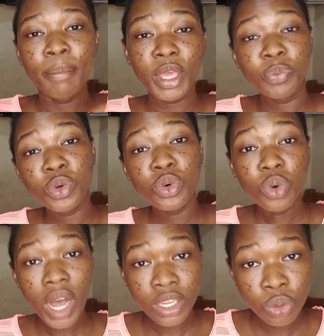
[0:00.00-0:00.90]
People
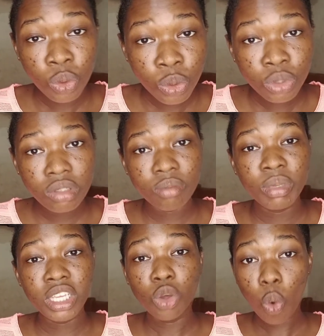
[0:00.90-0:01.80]
who are known to
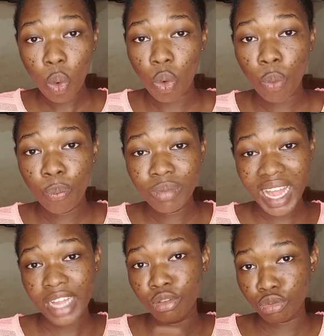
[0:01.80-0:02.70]
be O
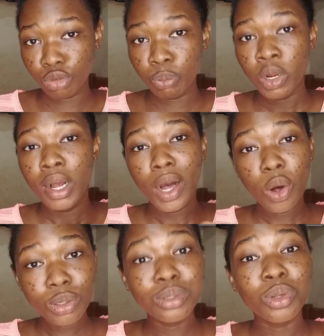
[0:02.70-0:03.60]
blood group
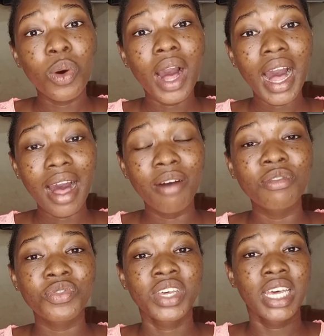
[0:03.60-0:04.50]
also have
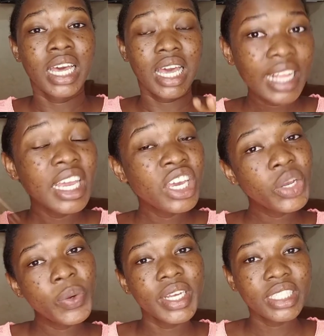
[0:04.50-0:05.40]
an
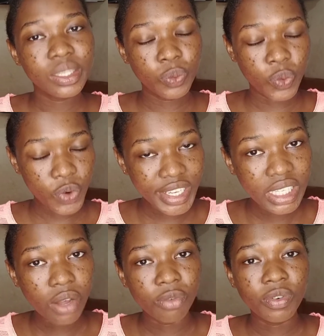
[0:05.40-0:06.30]
increased
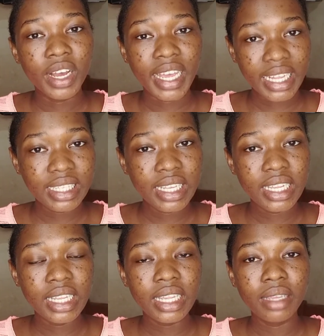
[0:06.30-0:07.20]
risk of
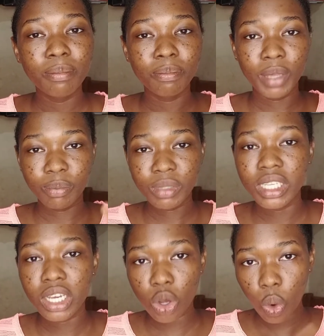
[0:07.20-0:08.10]
getting
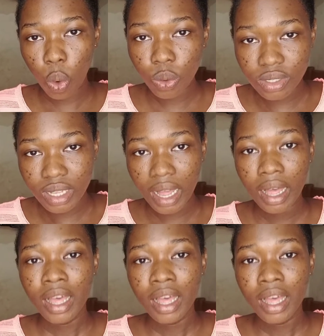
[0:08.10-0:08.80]
peptic ulcer